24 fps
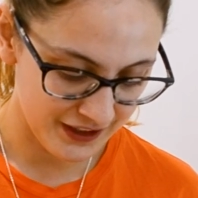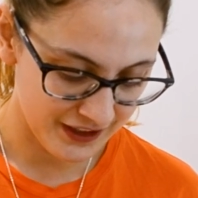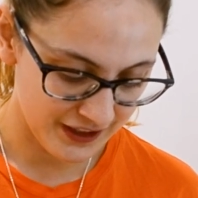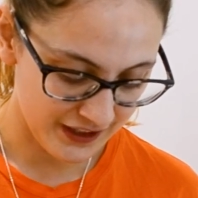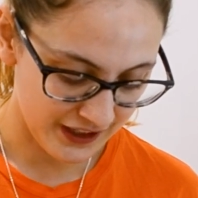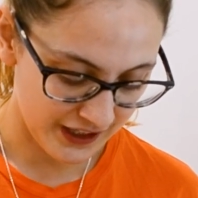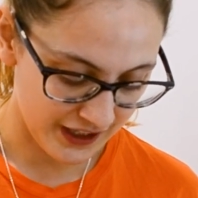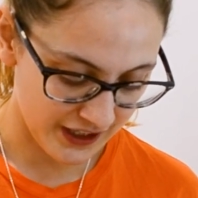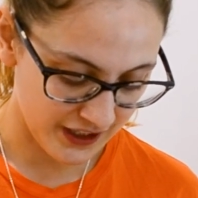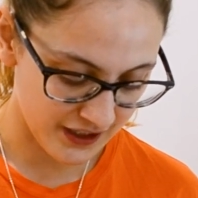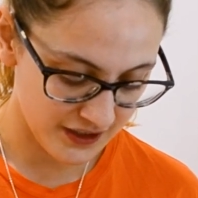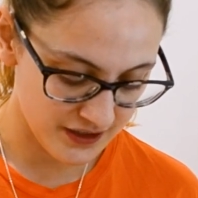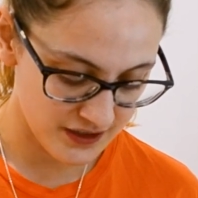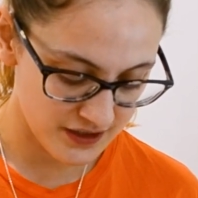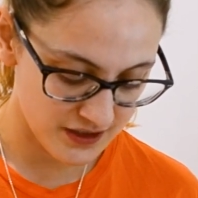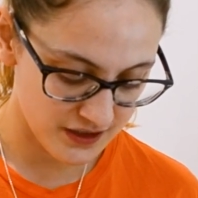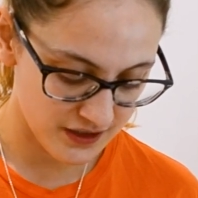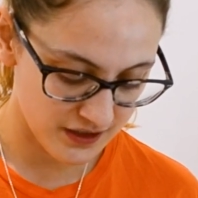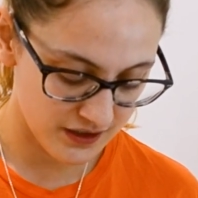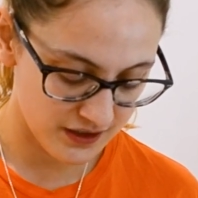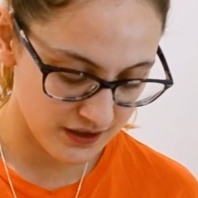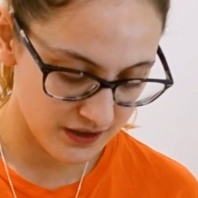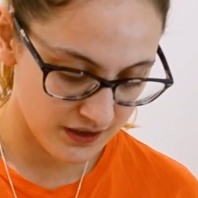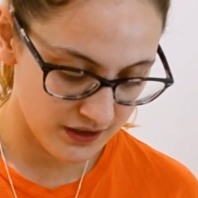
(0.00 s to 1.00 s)
And
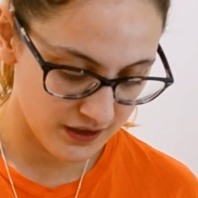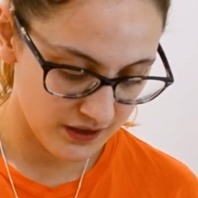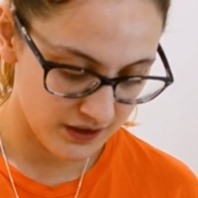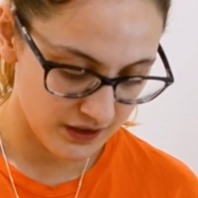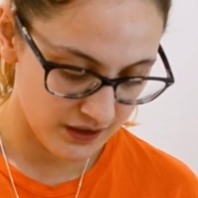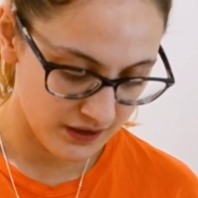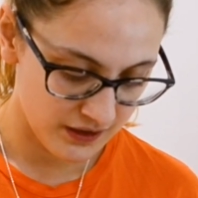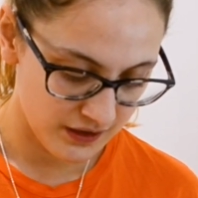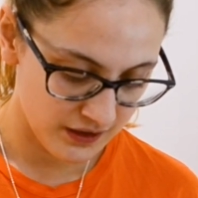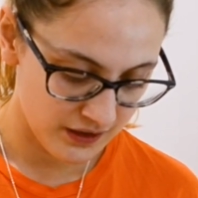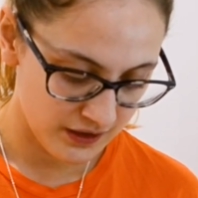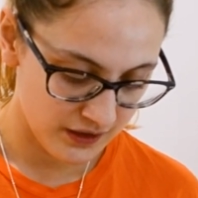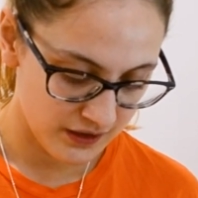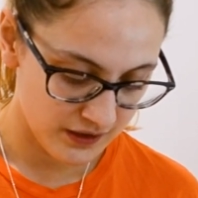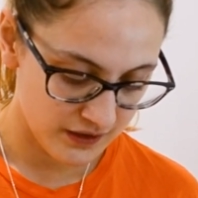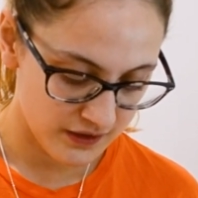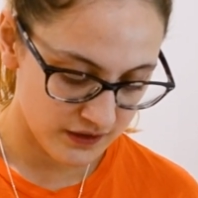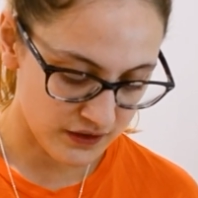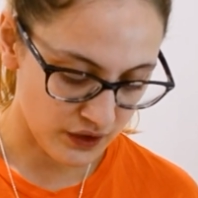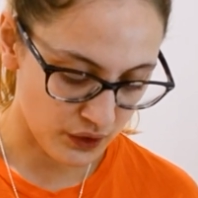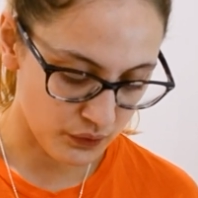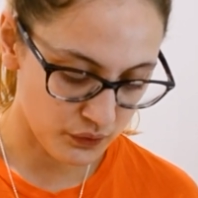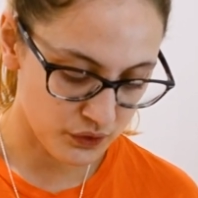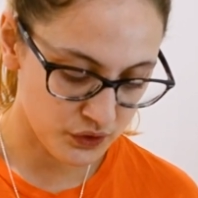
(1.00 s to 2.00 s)

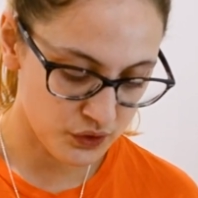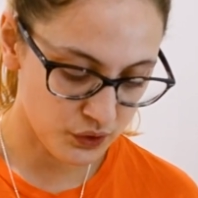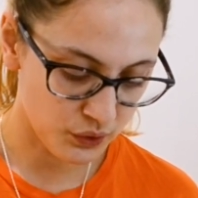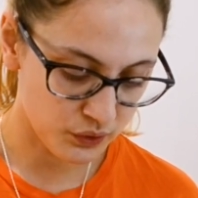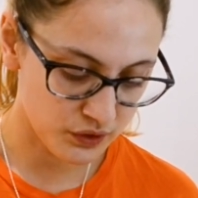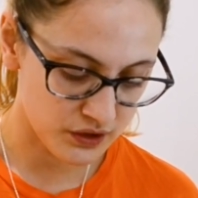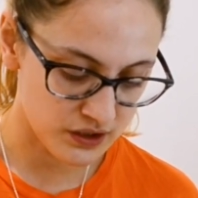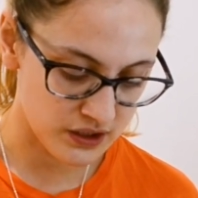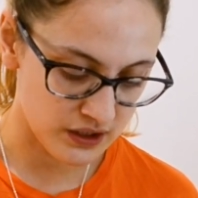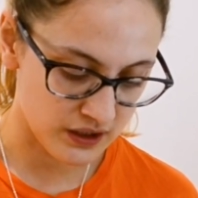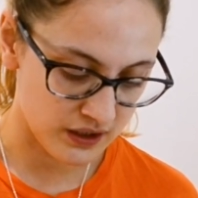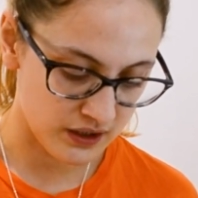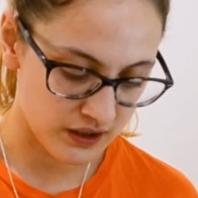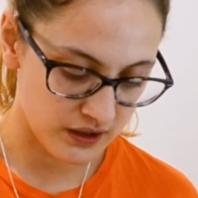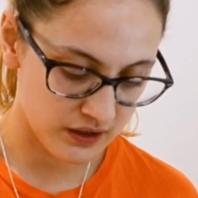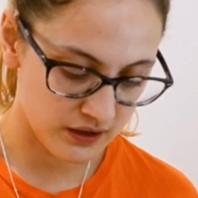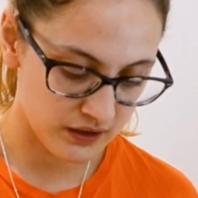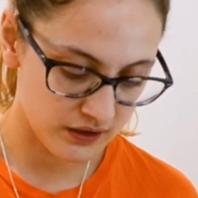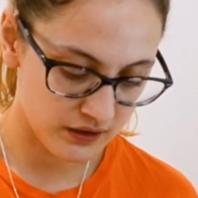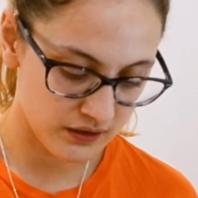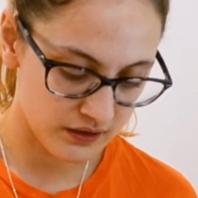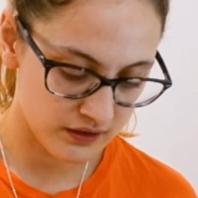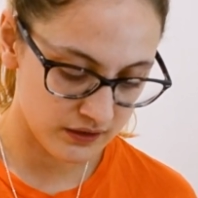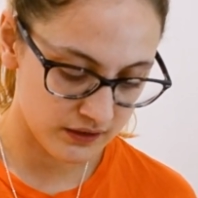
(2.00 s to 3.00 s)
so the doctor
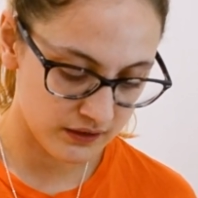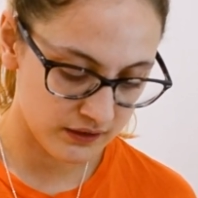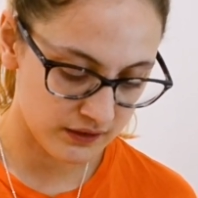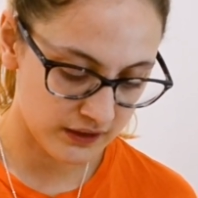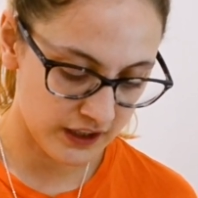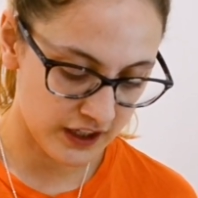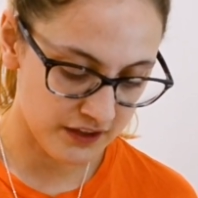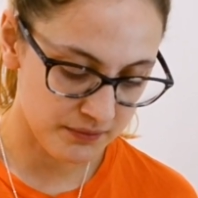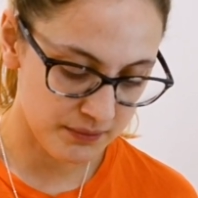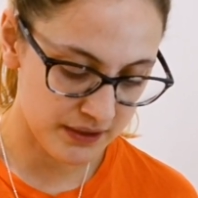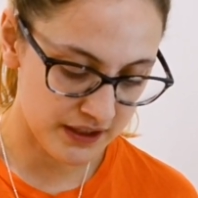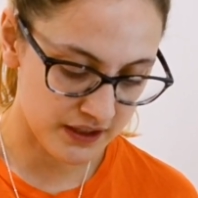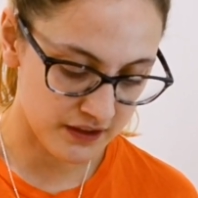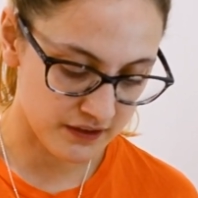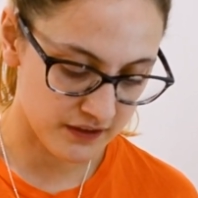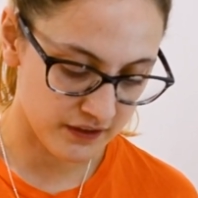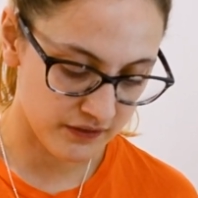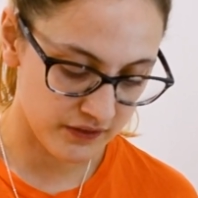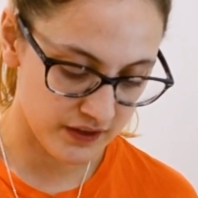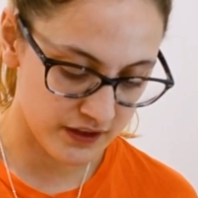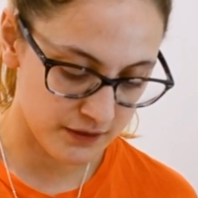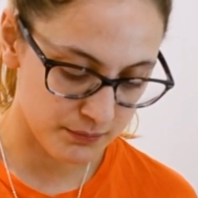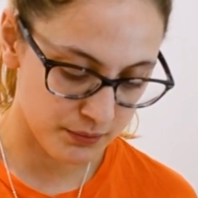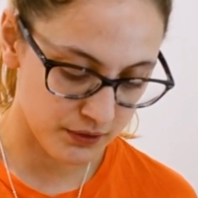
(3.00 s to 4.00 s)
gave me a list of
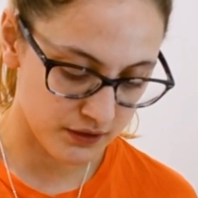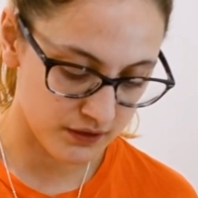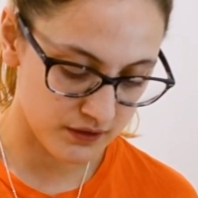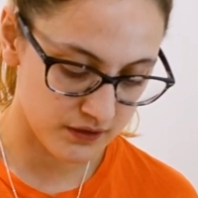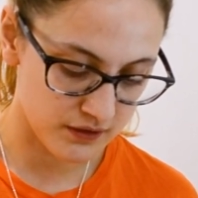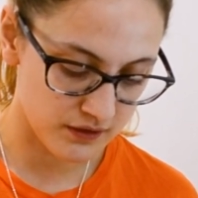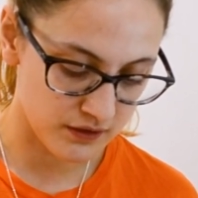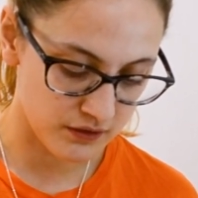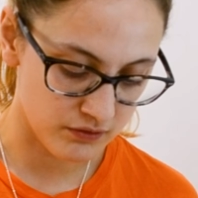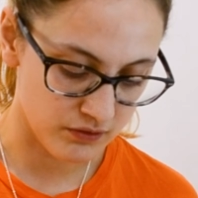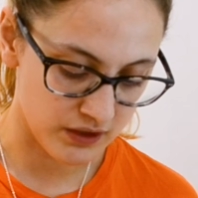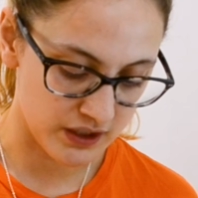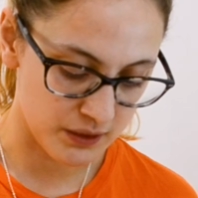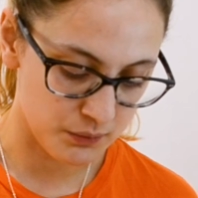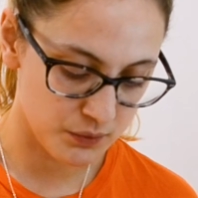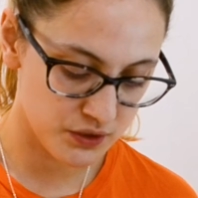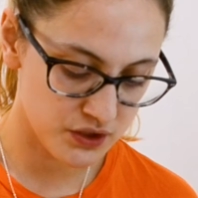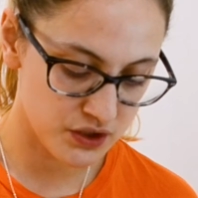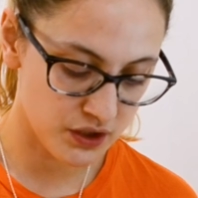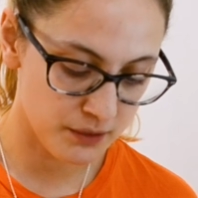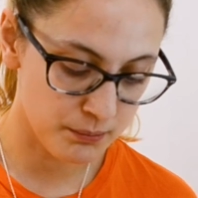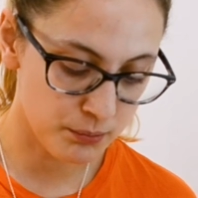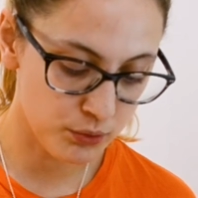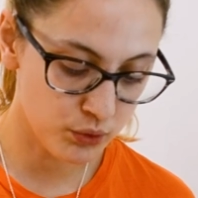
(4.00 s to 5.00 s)
these books to read,
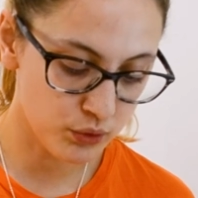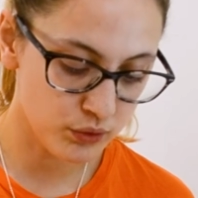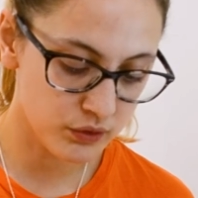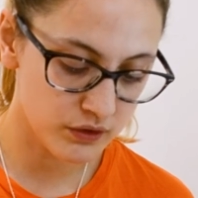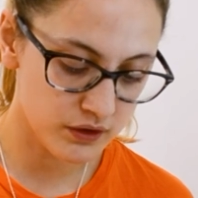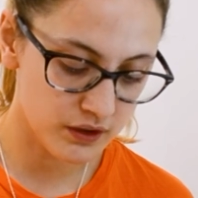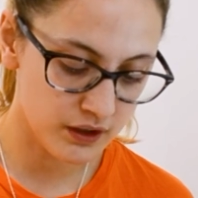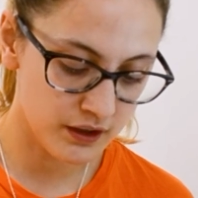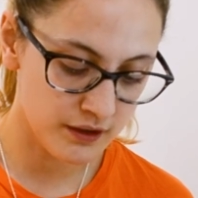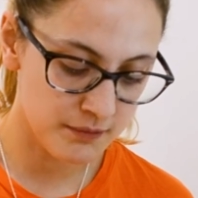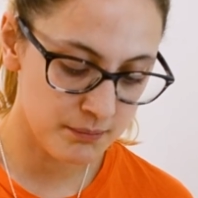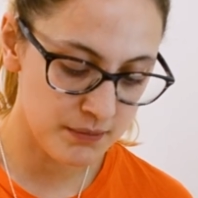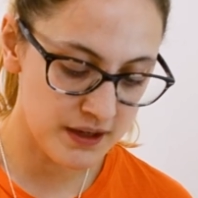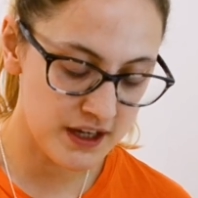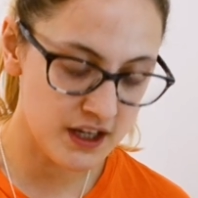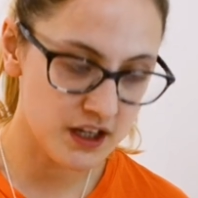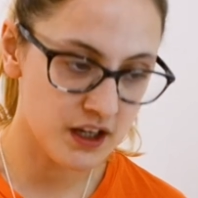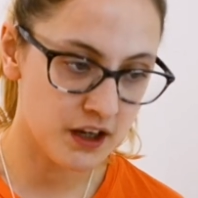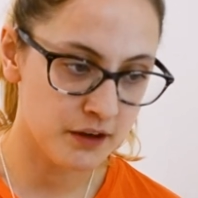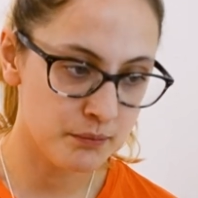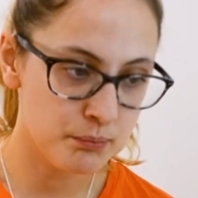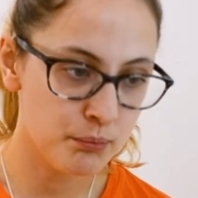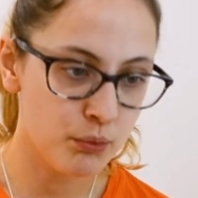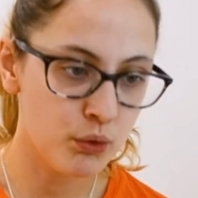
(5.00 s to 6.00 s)
which I bought
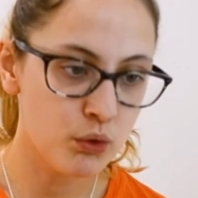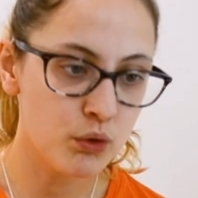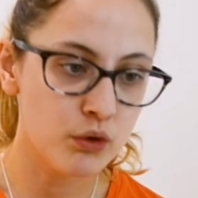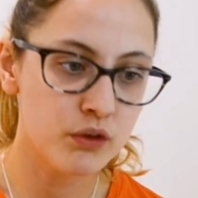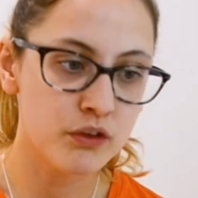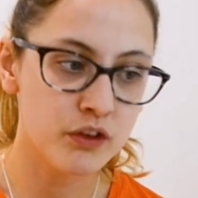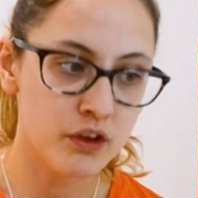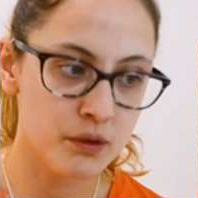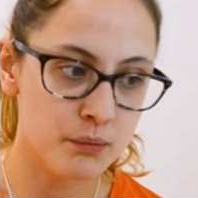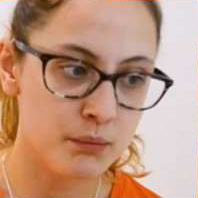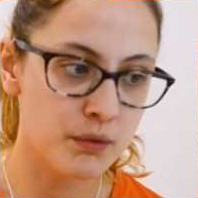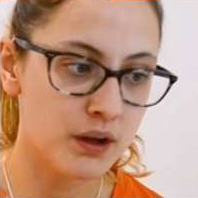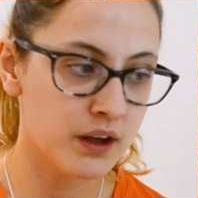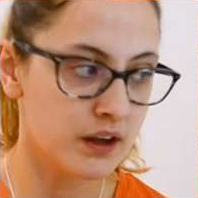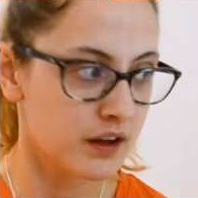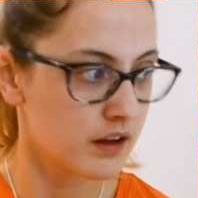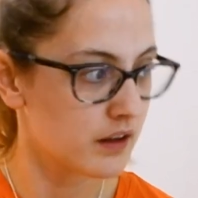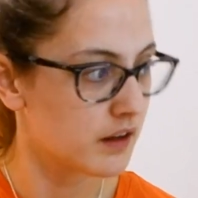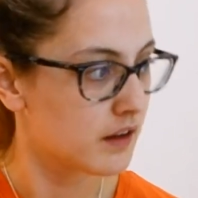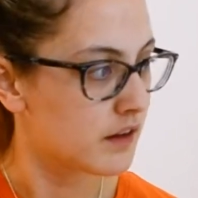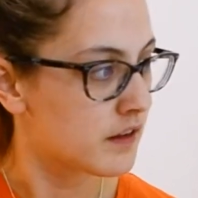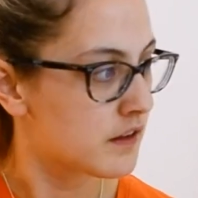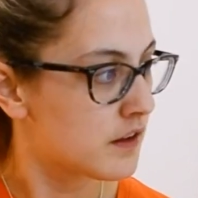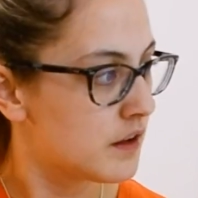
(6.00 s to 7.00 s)
them like
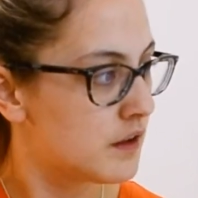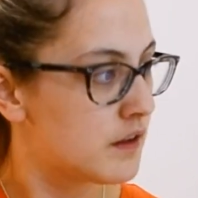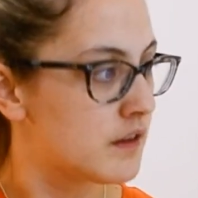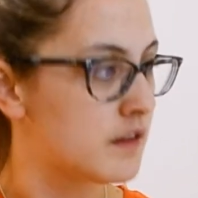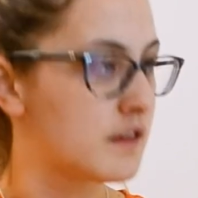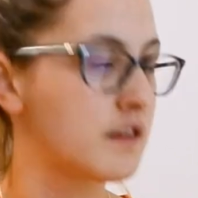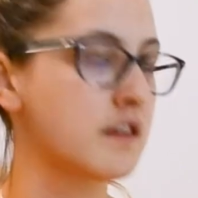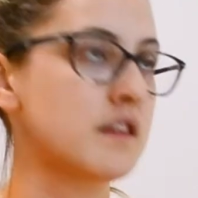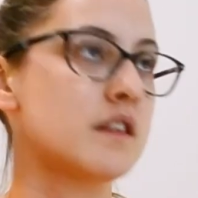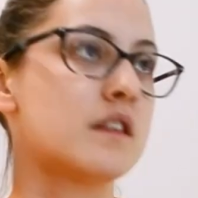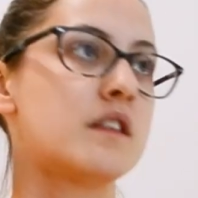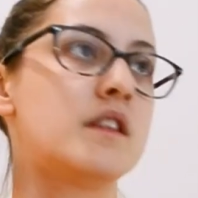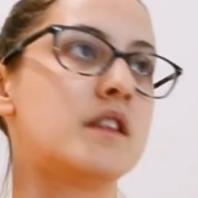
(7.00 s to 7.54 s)
as soon as